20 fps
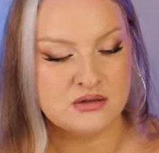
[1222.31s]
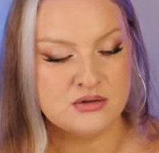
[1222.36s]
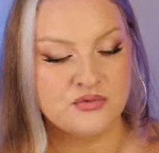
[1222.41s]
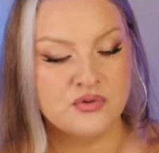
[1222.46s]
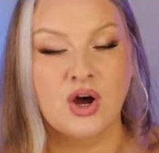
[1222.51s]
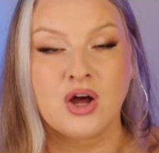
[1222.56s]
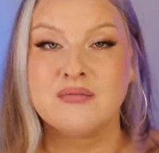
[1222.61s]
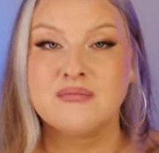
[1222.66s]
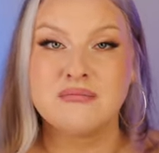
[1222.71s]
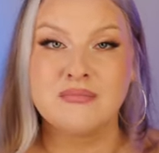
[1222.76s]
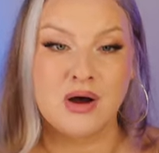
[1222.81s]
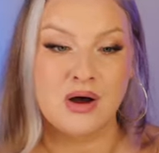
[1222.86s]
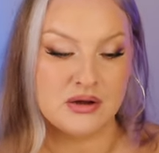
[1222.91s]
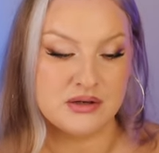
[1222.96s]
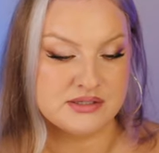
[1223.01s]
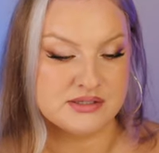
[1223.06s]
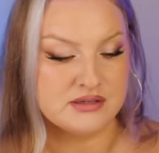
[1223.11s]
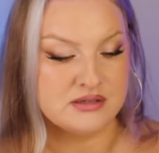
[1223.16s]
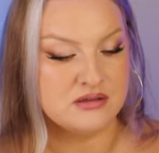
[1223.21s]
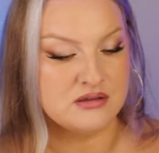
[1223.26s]
You've got
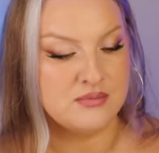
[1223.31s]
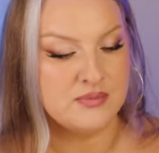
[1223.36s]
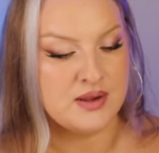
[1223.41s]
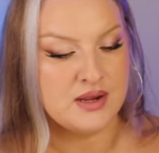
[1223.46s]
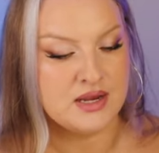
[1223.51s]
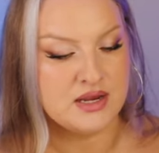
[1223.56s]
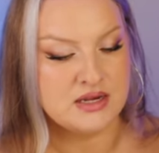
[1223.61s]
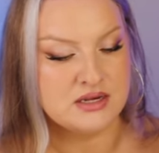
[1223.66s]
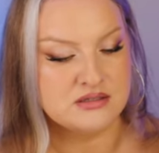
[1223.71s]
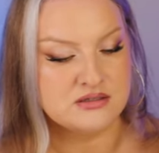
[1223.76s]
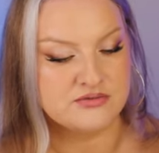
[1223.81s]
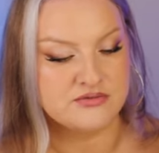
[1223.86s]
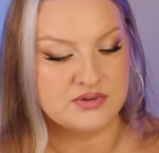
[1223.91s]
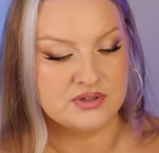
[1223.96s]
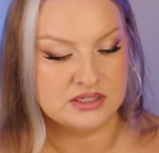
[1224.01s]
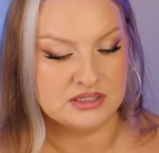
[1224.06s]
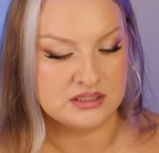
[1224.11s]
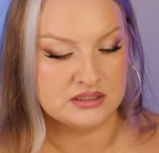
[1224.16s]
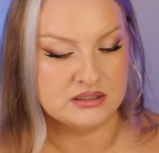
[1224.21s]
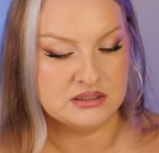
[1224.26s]
moss in the base,
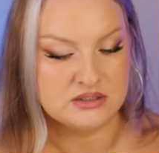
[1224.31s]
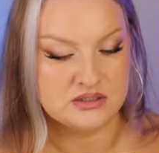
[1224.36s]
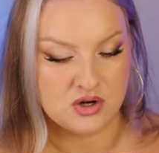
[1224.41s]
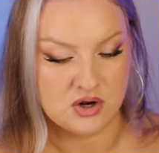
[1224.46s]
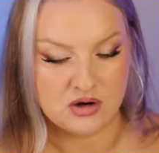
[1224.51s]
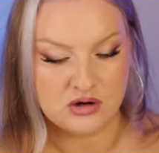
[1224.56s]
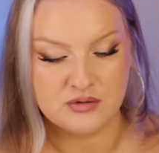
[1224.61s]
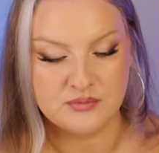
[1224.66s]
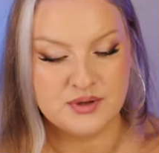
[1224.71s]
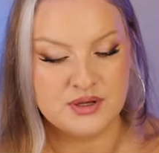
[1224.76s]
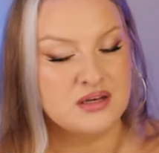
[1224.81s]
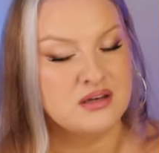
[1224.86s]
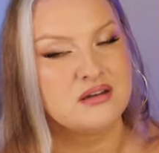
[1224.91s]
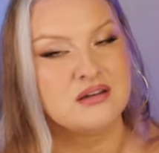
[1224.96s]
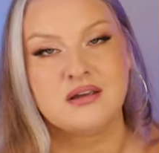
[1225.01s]
vanilla, tonka bean.